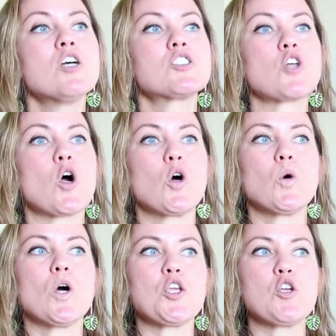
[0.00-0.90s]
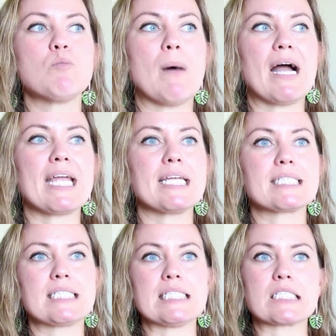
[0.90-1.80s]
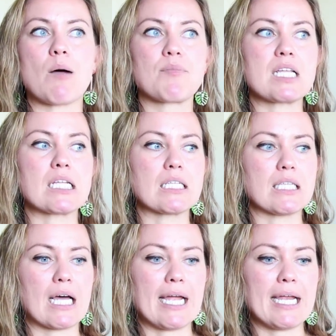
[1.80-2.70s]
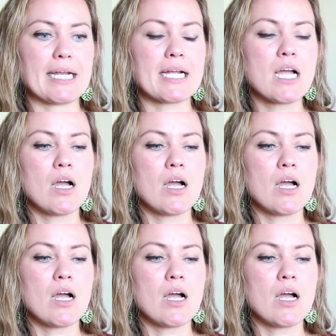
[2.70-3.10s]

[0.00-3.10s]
So you might see something like